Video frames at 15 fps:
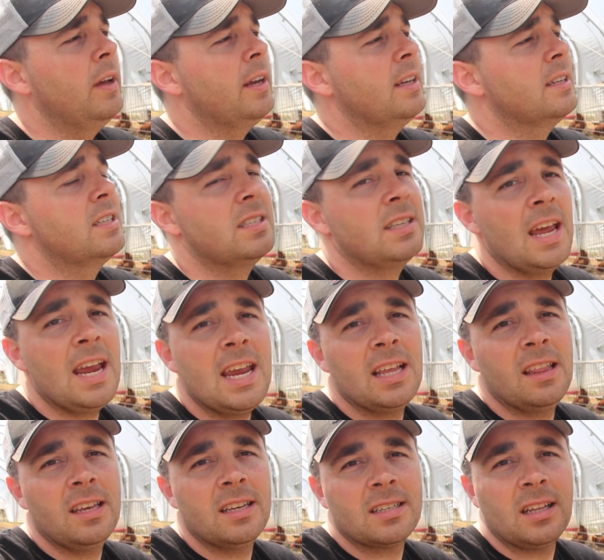They can stay
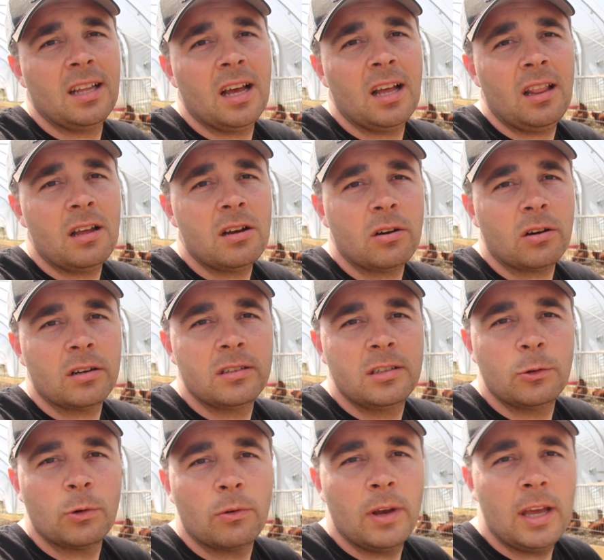in this a lot longer
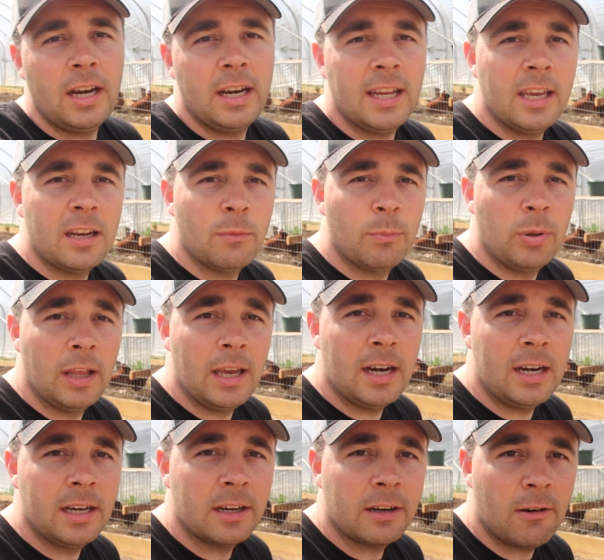until we're ready to get them
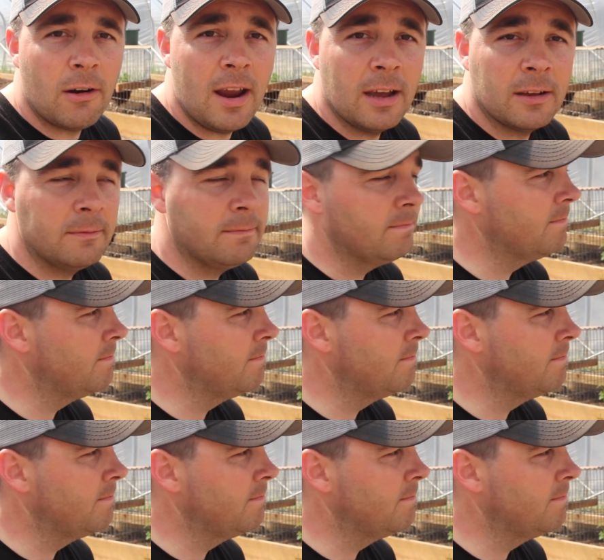planted in the ground.